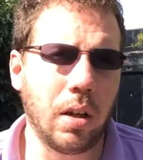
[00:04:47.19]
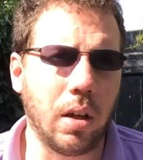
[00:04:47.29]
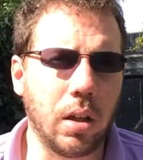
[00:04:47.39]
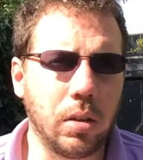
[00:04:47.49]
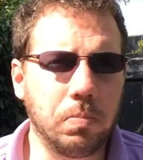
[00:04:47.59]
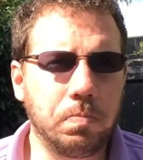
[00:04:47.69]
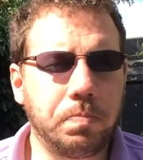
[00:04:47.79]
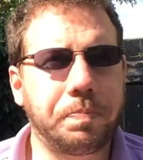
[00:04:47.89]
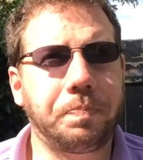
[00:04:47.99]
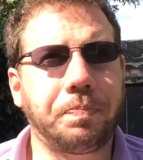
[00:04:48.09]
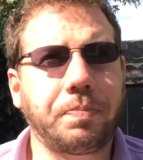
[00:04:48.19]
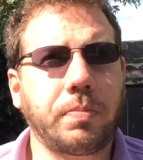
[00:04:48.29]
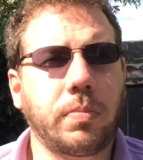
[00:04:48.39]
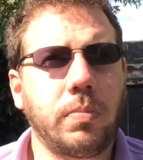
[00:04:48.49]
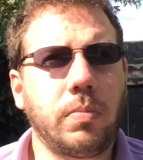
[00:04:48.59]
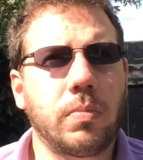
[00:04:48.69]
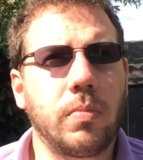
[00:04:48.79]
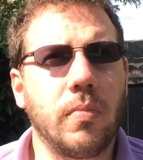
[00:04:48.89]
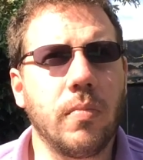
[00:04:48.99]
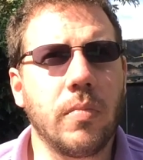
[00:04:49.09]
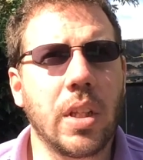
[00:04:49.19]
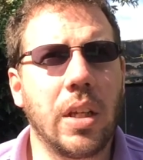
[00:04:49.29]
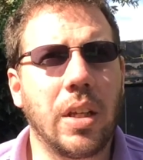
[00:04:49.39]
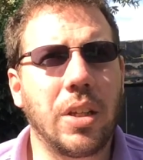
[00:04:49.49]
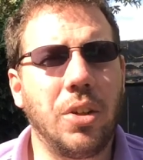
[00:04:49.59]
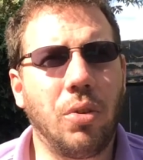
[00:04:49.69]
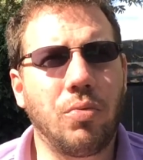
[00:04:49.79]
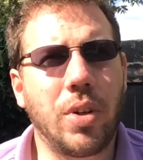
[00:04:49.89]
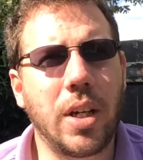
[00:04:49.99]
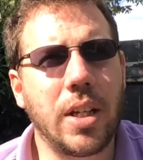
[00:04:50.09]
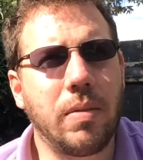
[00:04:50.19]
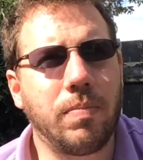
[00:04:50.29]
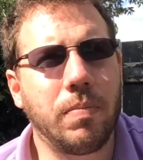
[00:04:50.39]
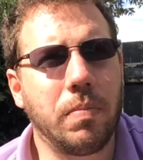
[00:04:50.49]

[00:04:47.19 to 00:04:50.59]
You're not really,